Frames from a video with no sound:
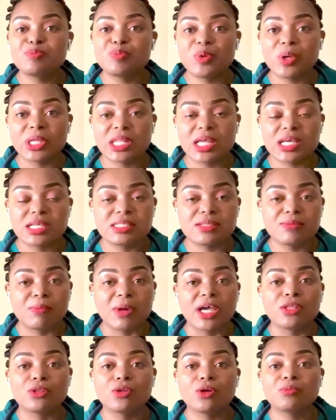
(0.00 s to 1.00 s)
pregnancy
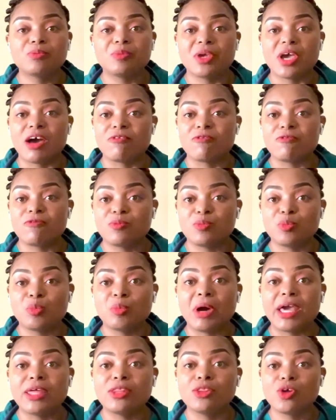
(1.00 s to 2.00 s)
might not
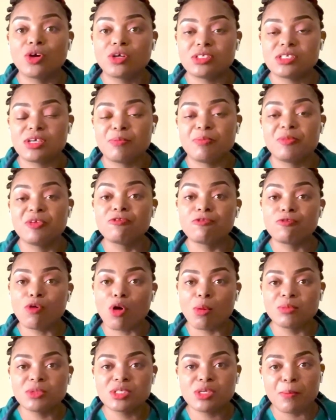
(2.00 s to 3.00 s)
be
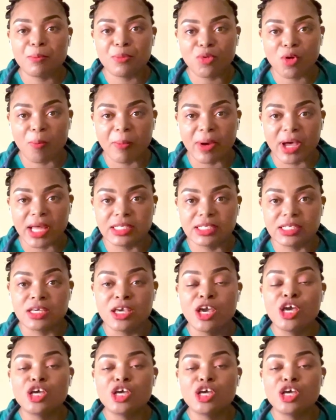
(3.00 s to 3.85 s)
formed properly.